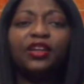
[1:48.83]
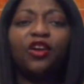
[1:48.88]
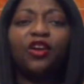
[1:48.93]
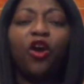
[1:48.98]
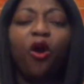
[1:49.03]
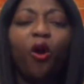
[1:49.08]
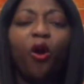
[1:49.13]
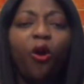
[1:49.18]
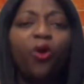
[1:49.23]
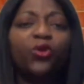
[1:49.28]

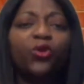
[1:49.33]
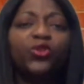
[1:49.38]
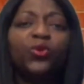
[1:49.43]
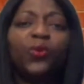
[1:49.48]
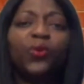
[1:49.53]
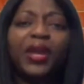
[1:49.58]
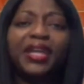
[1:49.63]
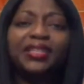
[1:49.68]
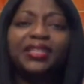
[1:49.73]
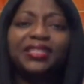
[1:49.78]
all the
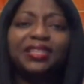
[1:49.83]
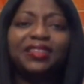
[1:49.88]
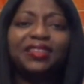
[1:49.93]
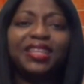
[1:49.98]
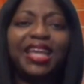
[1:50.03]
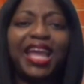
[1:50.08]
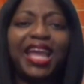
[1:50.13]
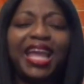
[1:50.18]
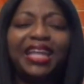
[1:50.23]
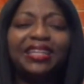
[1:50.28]
way to
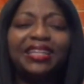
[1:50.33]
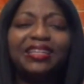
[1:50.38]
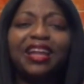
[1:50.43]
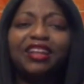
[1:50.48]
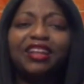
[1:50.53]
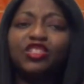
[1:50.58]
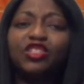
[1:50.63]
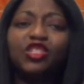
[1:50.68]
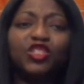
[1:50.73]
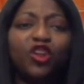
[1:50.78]
the end,
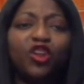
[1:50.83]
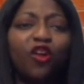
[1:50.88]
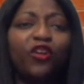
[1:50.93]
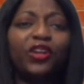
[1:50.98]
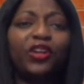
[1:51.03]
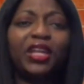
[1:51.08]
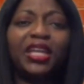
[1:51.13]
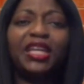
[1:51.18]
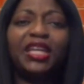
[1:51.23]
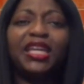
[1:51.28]
not
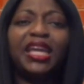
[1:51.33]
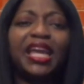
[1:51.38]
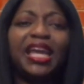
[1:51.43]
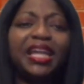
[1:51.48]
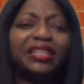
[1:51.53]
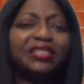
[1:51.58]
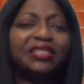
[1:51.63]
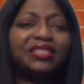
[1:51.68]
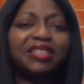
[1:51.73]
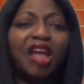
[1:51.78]
starting it
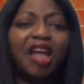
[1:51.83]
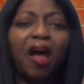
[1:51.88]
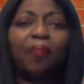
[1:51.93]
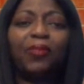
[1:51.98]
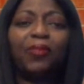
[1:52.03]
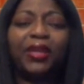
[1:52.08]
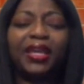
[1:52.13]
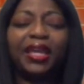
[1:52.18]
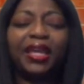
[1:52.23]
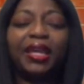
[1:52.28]
and
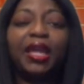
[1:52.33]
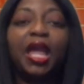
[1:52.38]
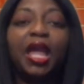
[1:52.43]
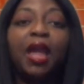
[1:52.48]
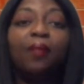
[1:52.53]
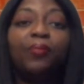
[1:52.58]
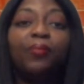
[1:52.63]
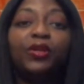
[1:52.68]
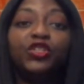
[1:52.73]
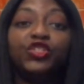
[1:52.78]
stopping it,
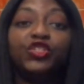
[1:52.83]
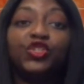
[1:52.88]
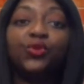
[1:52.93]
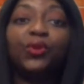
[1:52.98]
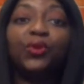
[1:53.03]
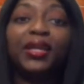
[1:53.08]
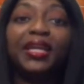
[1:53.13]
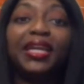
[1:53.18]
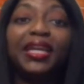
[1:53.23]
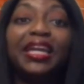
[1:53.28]
but
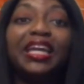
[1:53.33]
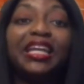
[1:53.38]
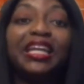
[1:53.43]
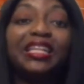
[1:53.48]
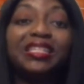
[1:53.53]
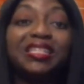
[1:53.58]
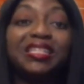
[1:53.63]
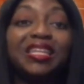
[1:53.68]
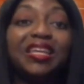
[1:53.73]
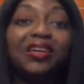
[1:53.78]
doing it
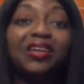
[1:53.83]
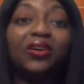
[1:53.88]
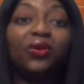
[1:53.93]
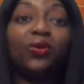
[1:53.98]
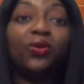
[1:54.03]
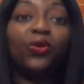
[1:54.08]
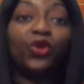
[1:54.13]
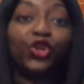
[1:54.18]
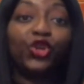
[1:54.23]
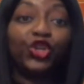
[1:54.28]

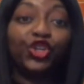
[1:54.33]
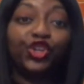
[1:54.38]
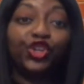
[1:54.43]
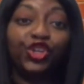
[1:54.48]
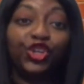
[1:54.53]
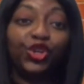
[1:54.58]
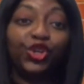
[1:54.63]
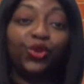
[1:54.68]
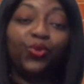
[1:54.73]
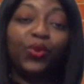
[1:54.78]
until
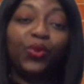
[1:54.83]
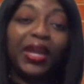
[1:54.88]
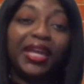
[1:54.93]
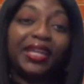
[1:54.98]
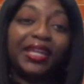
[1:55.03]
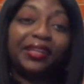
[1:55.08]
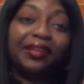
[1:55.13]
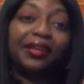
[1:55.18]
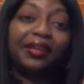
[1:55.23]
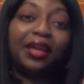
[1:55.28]
you
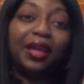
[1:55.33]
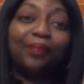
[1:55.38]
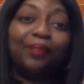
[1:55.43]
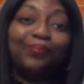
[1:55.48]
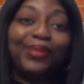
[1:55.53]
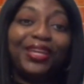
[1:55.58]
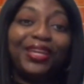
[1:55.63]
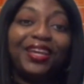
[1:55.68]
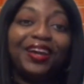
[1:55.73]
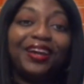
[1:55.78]
win
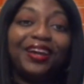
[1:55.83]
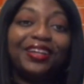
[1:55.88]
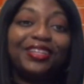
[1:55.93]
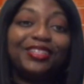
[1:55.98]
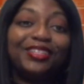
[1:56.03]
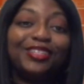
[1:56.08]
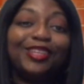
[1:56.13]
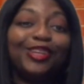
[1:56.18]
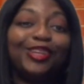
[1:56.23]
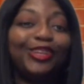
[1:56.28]

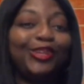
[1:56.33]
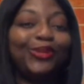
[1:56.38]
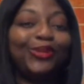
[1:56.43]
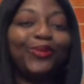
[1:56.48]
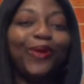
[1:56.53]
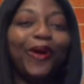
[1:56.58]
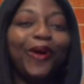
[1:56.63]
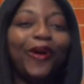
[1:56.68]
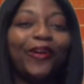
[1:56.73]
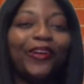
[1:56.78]
because you
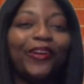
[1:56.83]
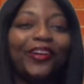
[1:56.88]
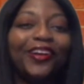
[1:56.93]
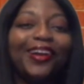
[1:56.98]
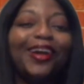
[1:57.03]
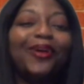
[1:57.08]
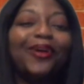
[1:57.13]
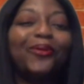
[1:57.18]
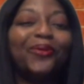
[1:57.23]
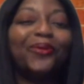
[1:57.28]
are
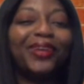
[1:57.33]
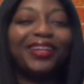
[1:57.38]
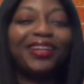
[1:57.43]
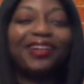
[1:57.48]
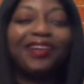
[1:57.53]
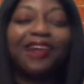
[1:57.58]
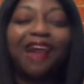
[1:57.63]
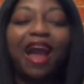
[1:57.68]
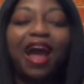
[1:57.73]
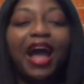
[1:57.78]
a winner.
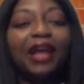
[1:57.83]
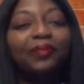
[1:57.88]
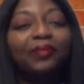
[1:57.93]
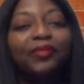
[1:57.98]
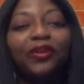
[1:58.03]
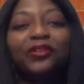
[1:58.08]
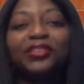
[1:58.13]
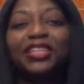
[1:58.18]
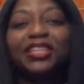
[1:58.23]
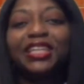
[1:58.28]
I'm
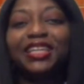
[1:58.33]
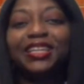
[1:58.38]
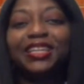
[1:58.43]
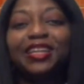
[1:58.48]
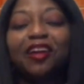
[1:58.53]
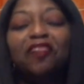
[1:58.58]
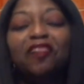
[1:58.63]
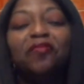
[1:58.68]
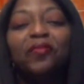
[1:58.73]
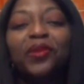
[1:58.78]
Marlene
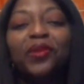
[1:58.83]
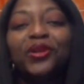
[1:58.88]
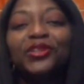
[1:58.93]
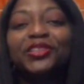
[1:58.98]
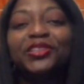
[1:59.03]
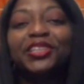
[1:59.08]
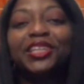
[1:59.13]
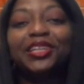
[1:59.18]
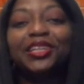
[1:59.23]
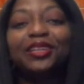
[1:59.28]
of
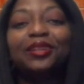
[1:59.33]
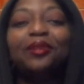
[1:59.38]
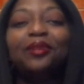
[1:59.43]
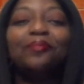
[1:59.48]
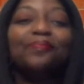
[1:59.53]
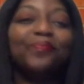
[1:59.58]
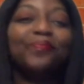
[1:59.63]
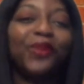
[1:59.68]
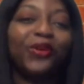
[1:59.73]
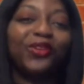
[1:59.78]
Marlene
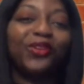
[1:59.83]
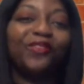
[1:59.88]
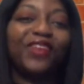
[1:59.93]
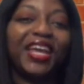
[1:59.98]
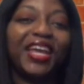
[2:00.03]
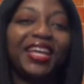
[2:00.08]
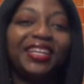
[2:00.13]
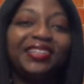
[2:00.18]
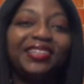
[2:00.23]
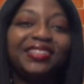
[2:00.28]

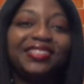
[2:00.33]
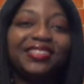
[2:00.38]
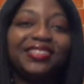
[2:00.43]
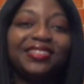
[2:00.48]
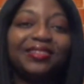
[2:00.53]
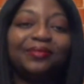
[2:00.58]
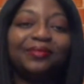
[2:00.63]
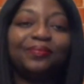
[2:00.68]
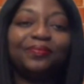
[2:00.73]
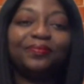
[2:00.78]
Motivates.
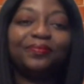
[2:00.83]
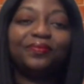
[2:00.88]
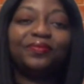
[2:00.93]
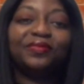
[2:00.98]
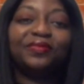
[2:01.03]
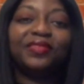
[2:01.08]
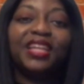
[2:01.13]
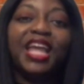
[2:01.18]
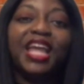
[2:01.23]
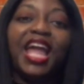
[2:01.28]

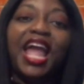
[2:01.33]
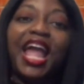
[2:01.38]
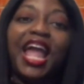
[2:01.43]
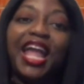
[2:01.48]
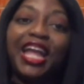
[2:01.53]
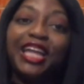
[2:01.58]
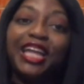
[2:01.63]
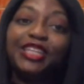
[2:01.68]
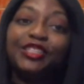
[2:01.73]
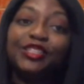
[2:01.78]

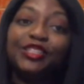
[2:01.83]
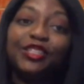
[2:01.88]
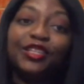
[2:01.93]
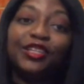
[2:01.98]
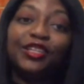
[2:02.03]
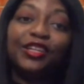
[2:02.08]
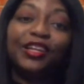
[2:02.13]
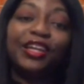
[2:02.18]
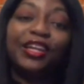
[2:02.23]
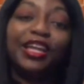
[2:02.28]
And
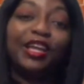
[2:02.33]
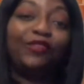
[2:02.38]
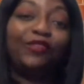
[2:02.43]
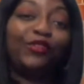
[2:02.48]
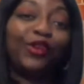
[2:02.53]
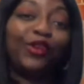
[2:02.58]
if you